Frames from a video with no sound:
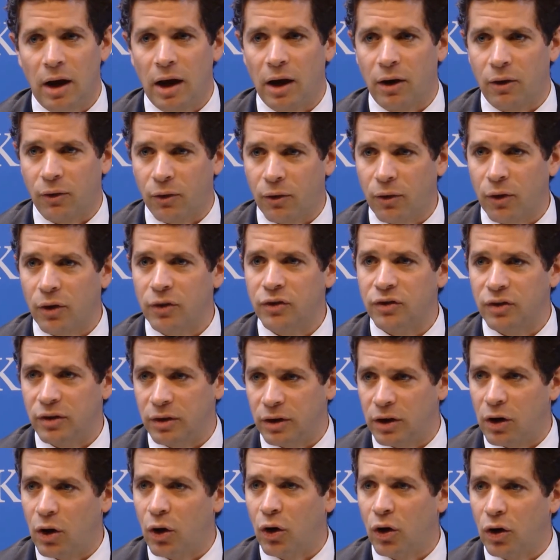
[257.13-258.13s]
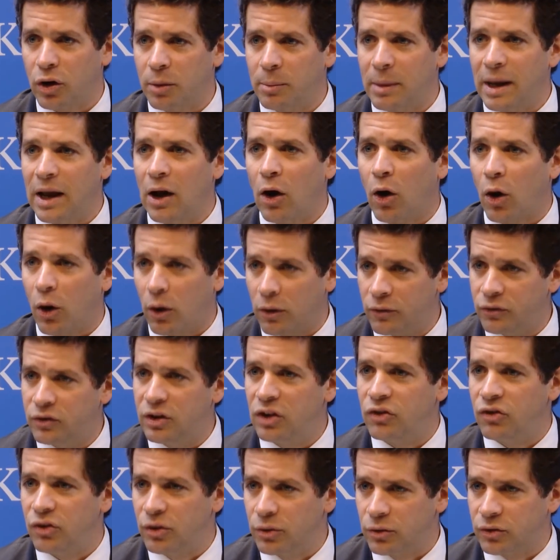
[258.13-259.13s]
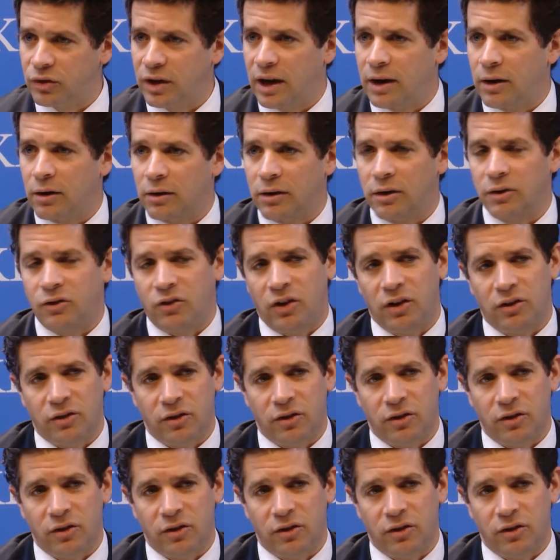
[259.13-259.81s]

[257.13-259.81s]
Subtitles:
across an economy of digital technology.